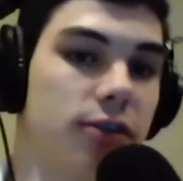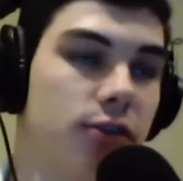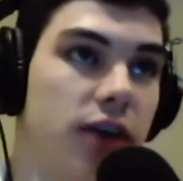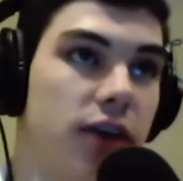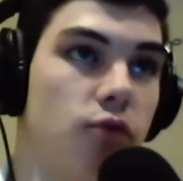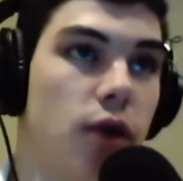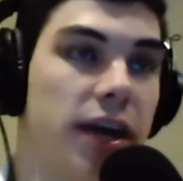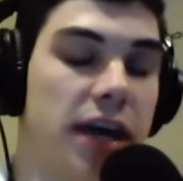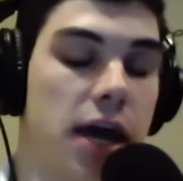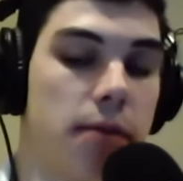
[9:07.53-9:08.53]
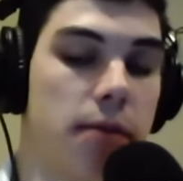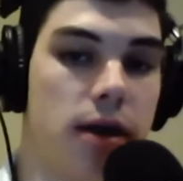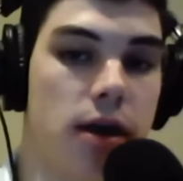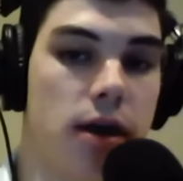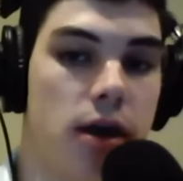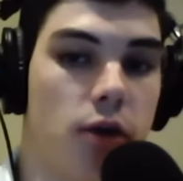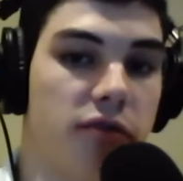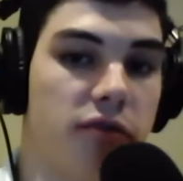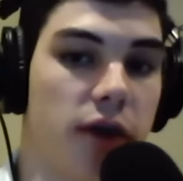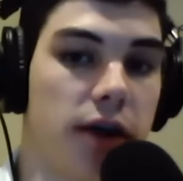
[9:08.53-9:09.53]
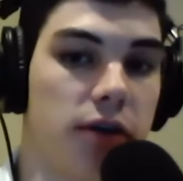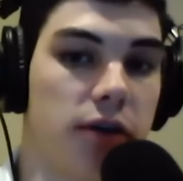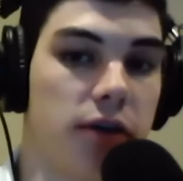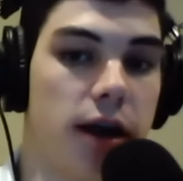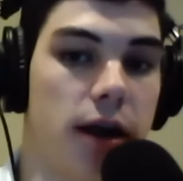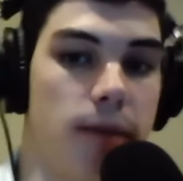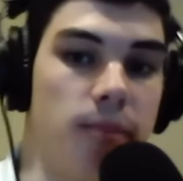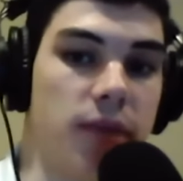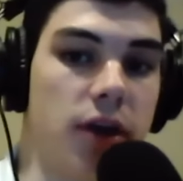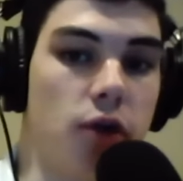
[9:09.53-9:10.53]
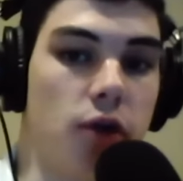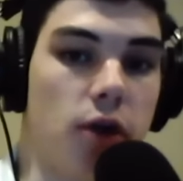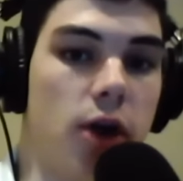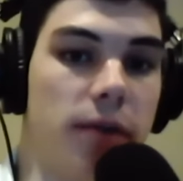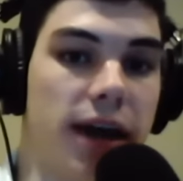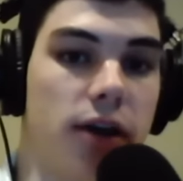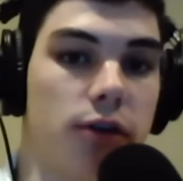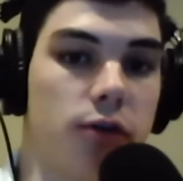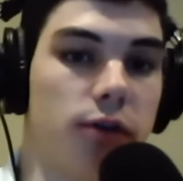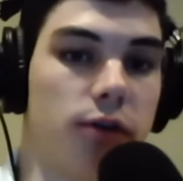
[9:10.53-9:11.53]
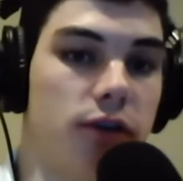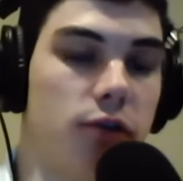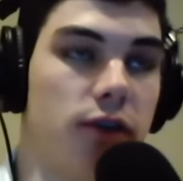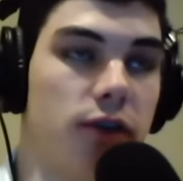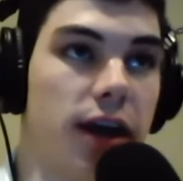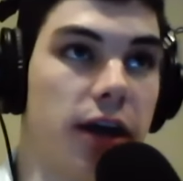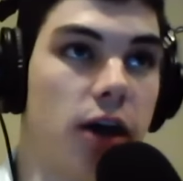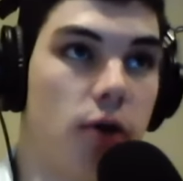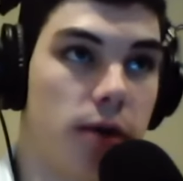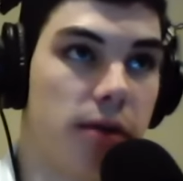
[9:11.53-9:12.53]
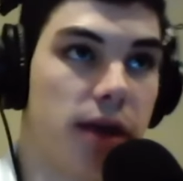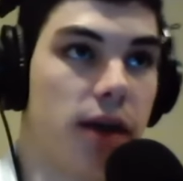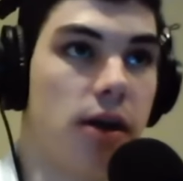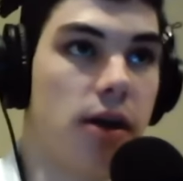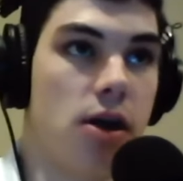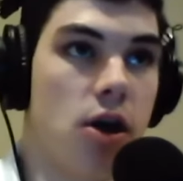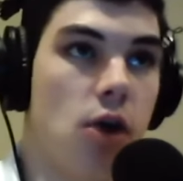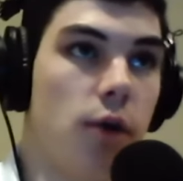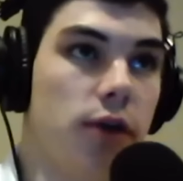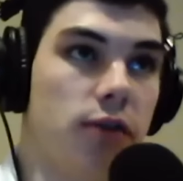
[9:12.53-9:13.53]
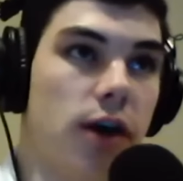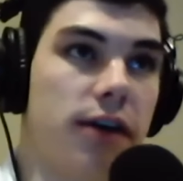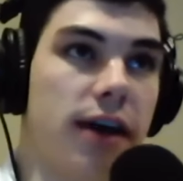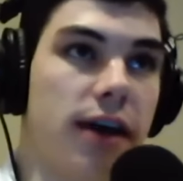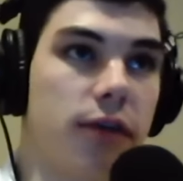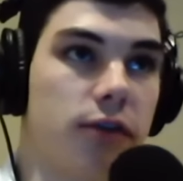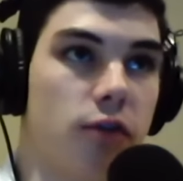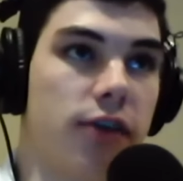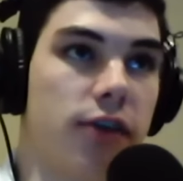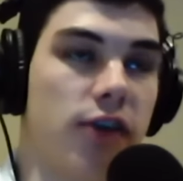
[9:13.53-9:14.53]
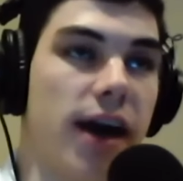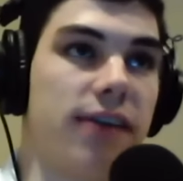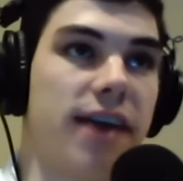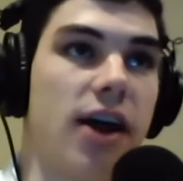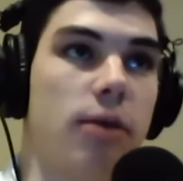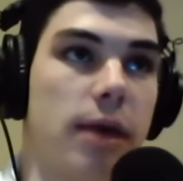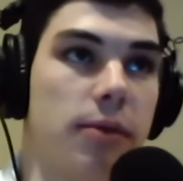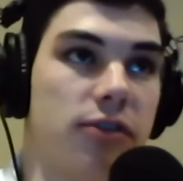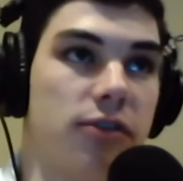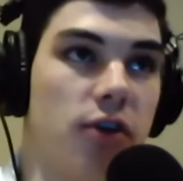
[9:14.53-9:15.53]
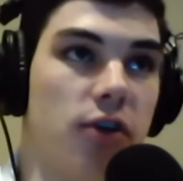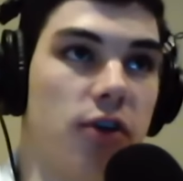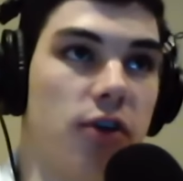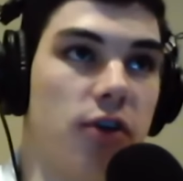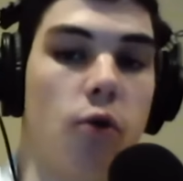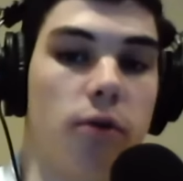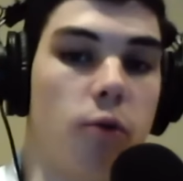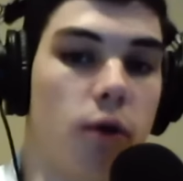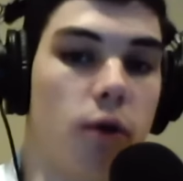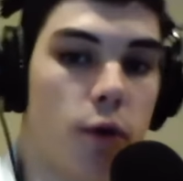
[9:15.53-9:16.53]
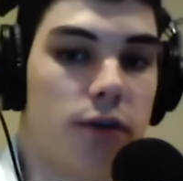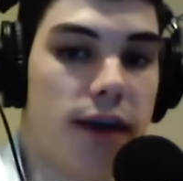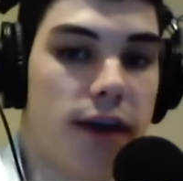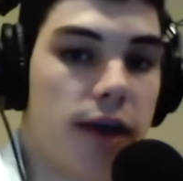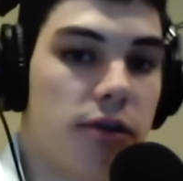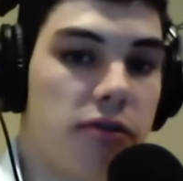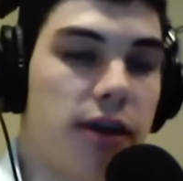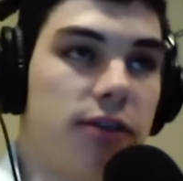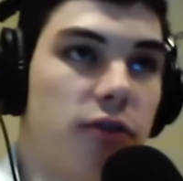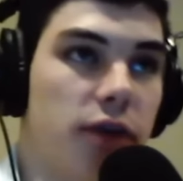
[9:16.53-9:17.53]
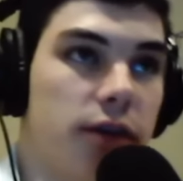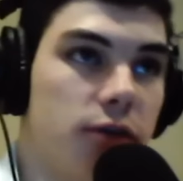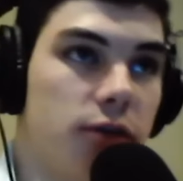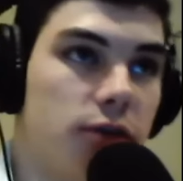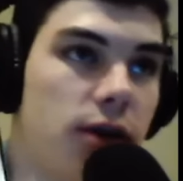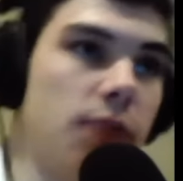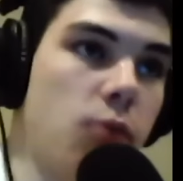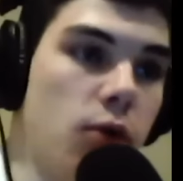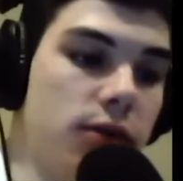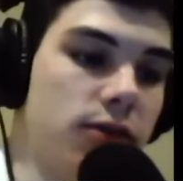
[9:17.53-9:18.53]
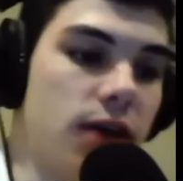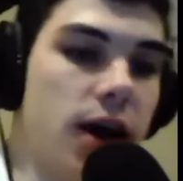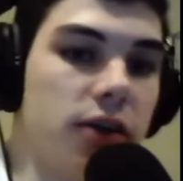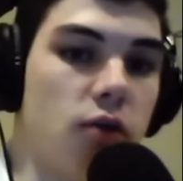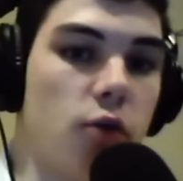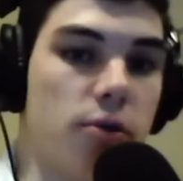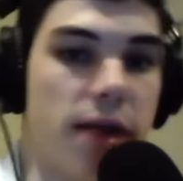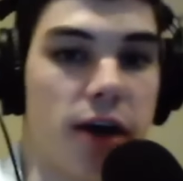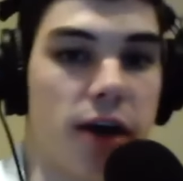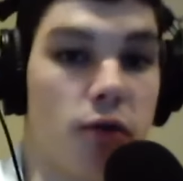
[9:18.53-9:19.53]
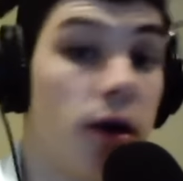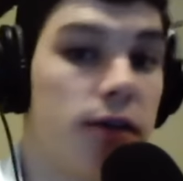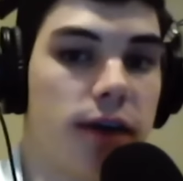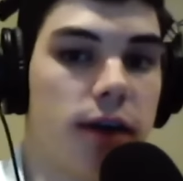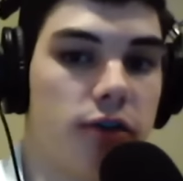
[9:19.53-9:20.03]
second running game, quite frankly. You know, Gallman had all sorts of issues getting going, but then what you saw down the stretch as Alabama started to get more and more worn down defensively, as you saw more designed quarterback runs out of